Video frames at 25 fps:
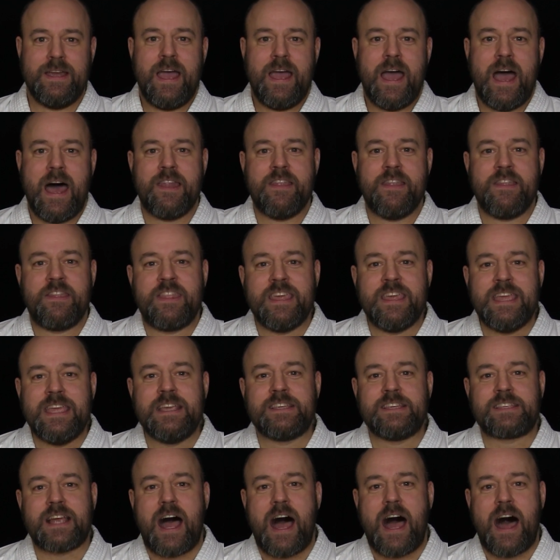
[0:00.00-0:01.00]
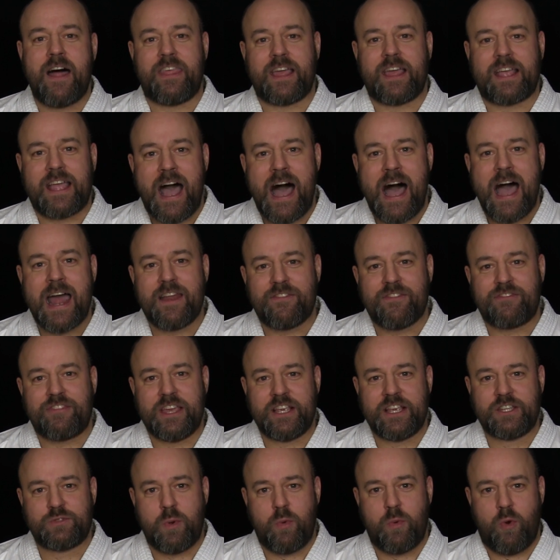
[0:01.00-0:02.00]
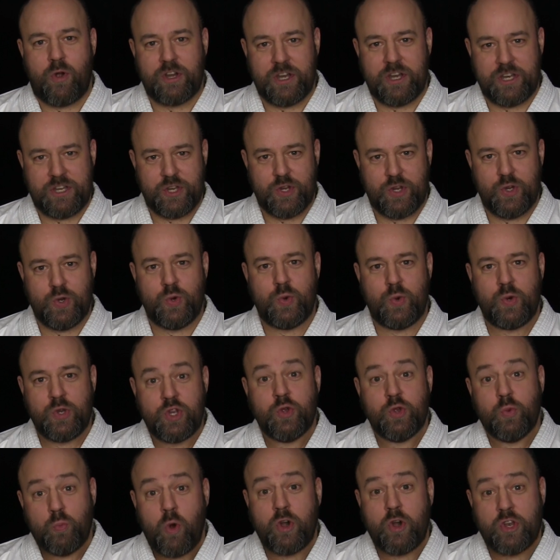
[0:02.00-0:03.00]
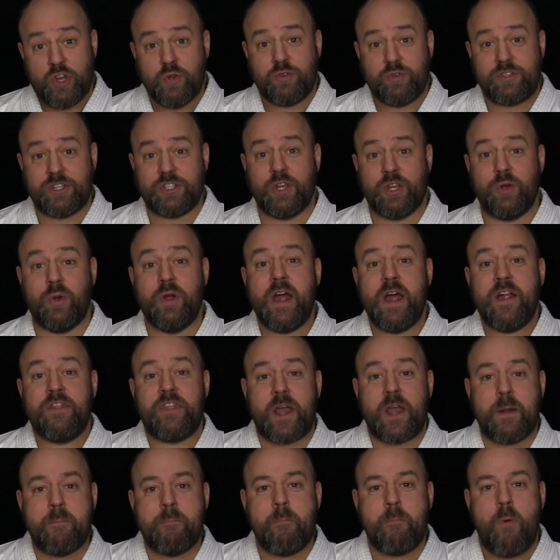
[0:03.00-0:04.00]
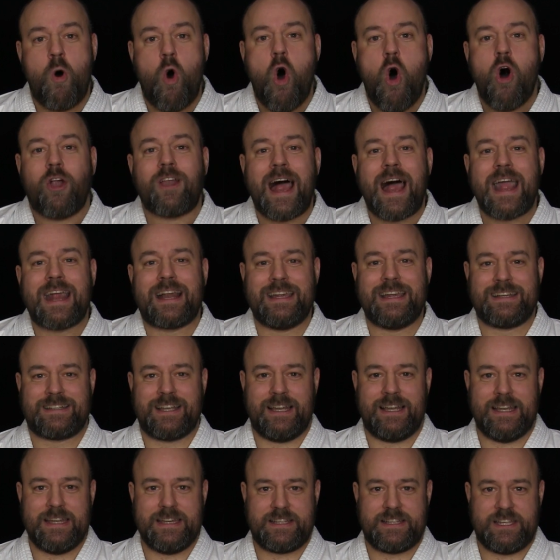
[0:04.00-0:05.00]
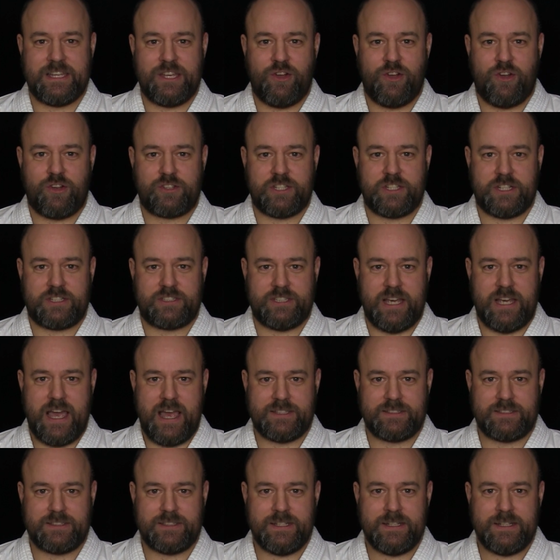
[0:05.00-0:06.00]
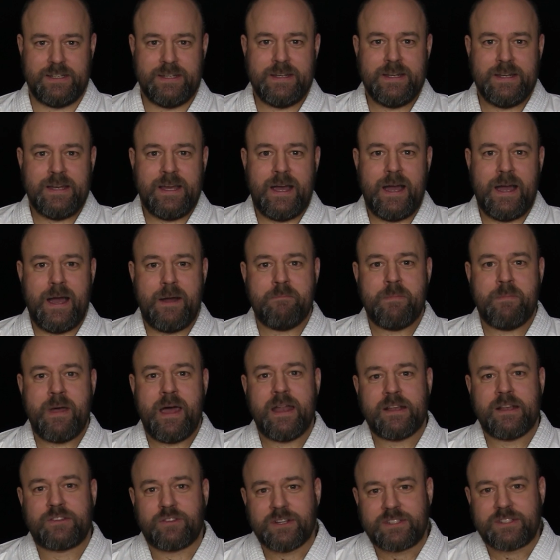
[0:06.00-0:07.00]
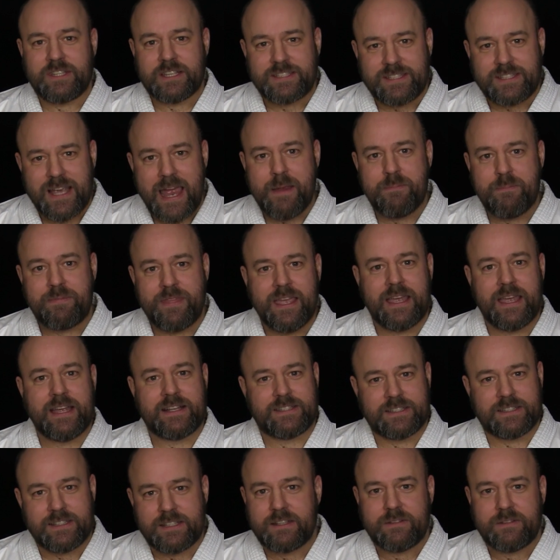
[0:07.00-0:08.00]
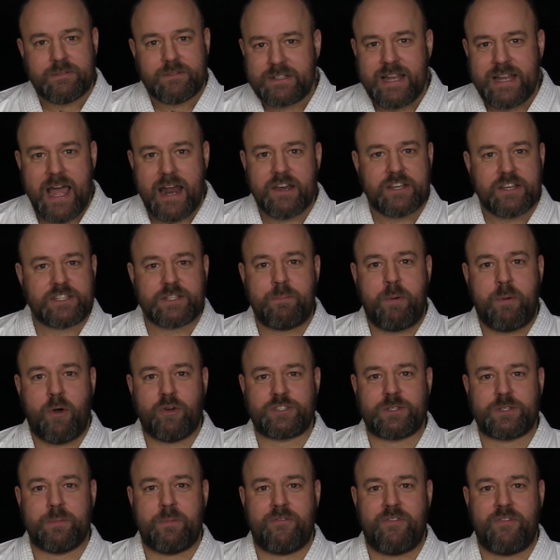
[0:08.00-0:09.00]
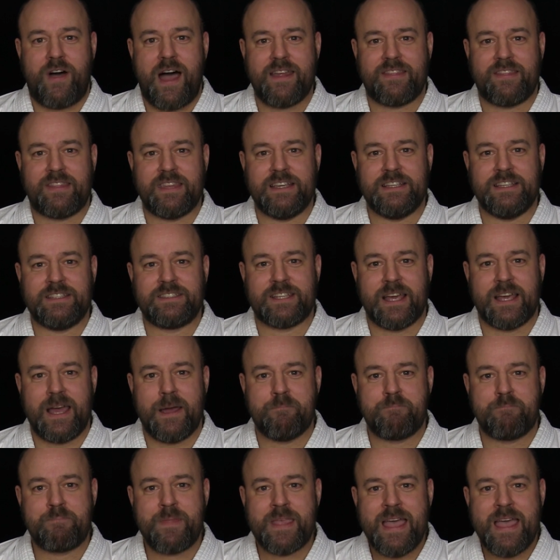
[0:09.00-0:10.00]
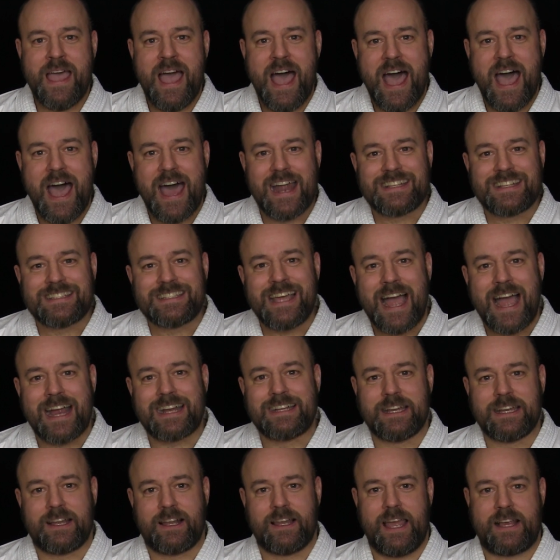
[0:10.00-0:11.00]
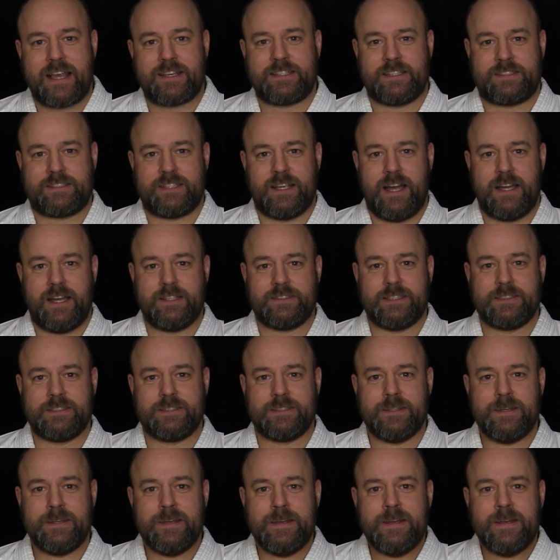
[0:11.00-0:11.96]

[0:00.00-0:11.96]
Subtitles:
And these are the kind of things we want to do, want you to do, that are more likely to lead to your success. And so it's the same thing. Kata is supposed to provide these tactical exercises.